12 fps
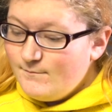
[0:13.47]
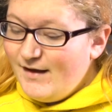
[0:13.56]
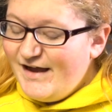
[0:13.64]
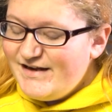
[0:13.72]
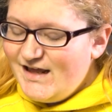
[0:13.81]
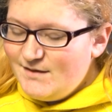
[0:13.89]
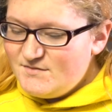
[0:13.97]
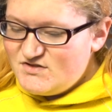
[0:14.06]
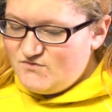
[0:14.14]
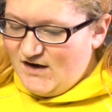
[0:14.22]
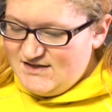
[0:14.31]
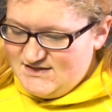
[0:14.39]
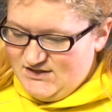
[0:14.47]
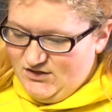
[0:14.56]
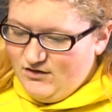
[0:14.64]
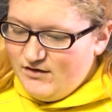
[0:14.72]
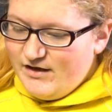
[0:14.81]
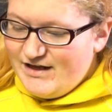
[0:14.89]
My name is
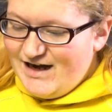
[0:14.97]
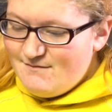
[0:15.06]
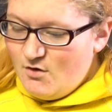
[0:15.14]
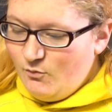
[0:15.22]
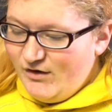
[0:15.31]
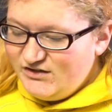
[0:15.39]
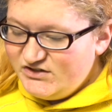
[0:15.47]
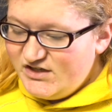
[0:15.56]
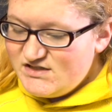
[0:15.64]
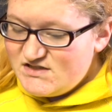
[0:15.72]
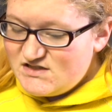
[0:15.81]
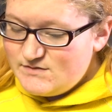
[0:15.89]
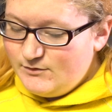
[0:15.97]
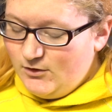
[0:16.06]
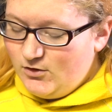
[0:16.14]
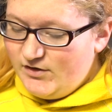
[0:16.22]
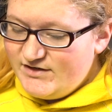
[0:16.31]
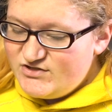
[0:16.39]
Russell, and I'm a wilderness
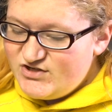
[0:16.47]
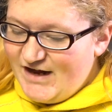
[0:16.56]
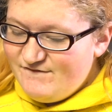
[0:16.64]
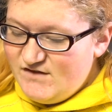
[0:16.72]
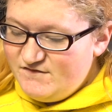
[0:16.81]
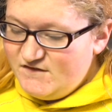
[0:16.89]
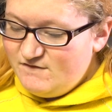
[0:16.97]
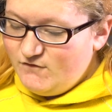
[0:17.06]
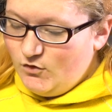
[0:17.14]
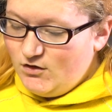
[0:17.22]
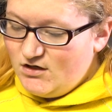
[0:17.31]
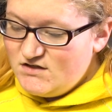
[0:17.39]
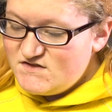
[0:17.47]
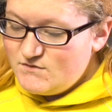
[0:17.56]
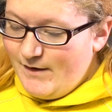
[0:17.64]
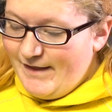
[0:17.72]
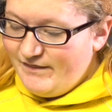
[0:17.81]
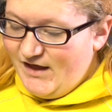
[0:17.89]
explorer in Tribe 54,
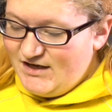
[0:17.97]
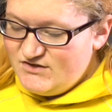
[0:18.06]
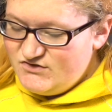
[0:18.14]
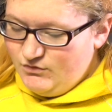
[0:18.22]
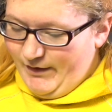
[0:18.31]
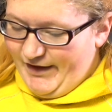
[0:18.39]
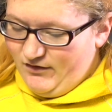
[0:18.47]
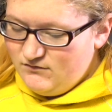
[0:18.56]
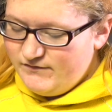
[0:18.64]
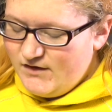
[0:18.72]
Sweat Lodge 12.